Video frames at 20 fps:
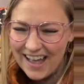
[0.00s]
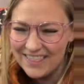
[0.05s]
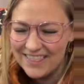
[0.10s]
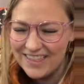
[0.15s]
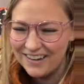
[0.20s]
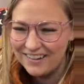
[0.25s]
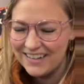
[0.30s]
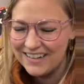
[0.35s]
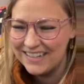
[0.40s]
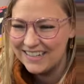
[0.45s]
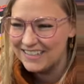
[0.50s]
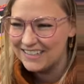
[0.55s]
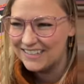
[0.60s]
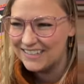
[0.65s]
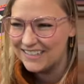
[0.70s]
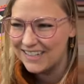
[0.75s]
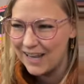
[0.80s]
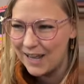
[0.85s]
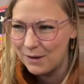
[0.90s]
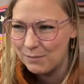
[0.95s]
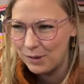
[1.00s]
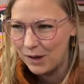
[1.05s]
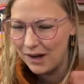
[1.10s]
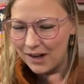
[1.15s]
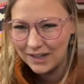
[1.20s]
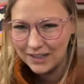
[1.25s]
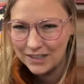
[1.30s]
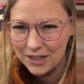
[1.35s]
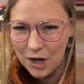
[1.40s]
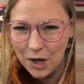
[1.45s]
uh, there is a
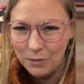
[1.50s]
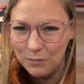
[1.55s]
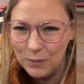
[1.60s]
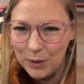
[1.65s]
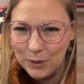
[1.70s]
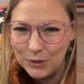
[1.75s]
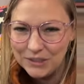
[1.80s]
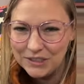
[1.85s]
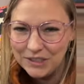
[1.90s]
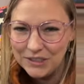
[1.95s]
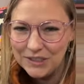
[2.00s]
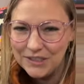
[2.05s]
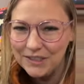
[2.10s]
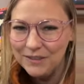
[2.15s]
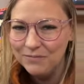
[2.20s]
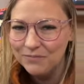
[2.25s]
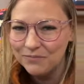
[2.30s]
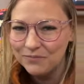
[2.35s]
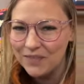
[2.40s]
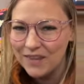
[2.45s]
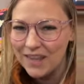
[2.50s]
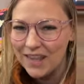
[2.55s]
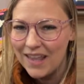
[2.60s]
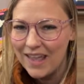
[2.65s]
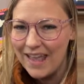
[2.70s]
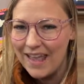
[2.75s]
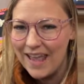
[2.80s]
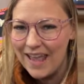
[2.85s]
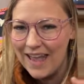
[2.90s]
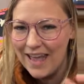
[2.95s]
product called Bosal,
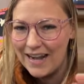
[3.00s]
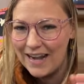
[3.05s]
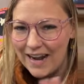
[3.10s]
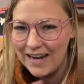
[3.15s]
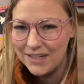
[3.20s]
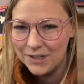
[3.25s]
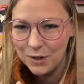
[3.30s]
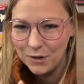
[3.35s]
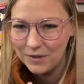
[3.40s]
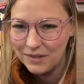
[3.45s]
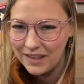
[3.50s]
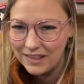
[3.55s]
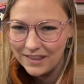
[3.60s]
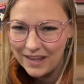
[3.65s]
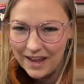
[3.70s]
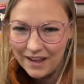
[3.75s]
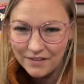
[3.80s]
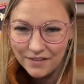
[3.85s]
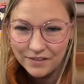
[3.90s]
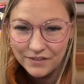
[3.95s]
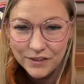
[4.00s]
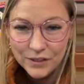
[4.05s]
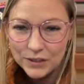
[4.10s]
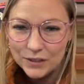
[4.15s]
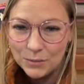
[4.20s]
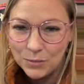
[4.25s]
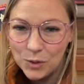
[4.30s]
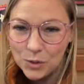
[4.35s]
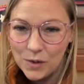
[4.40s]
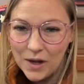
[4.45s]
and I know that they have a
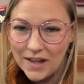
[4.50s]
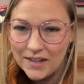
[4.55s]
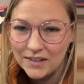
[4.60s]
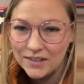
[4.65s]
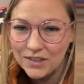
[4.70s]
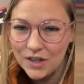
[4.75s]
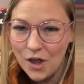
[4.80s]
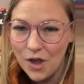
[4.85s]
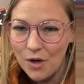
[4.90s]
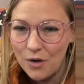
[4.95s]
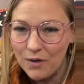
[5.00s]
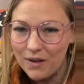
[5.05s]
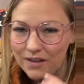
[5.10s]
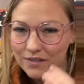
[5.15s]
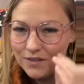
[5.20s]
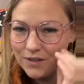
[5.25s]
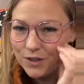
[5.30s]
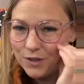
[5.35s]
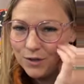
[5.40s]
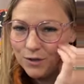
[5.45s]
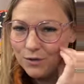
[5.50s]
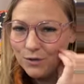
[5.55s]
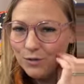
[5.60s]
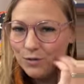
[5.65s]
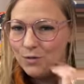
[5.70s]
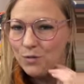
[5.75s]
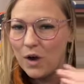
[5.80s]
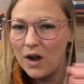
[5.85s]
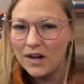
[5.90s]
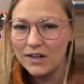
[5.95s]
fusible one, so if
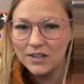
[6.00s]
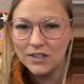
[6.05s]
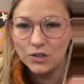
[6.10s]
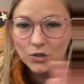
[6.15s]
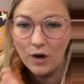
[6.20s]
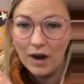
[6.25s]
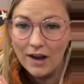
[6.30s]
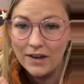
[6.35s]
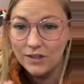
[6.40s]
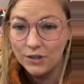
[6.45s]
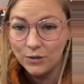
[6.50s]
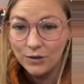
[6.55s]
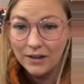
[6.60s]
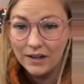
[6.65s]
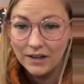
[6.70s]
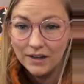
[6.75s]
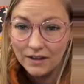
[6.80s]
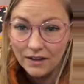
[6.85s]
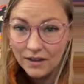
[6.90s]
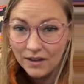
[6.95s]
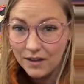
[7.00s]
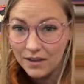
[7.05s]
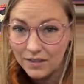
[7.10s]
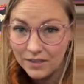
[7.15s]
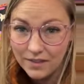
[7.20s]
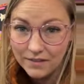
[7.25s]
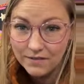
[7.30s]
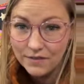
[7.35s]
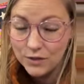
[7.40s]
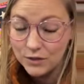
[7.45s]
you want to try doing
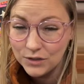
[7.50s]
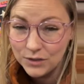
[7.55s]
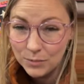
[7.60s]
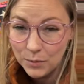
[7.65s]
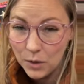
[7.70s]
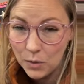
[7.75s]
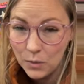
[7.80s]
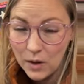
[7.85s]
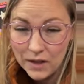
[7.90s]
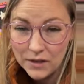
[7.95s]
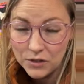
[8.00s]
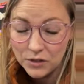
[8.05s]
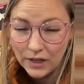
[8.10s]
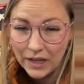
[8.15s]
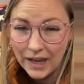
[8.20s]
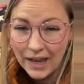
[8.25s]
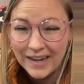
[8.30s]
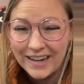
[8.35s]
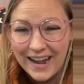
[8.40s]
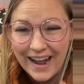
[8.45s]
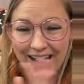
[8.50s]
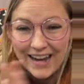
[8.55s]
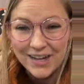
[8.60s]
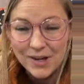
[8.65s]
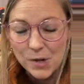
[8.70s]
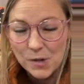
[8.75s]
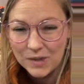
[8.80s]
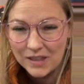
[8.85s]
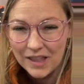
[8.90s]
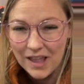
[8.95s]
the fusible one, you can. I
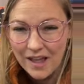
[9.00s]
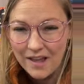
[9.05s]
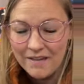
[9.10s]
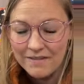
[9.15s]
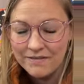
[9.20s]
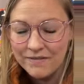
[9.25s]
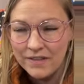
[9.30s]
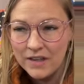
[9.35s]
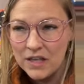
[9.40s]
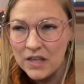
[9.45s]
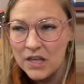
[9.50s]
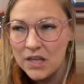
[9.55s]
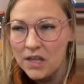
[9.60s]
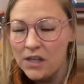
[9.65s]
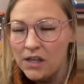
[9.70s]
don't love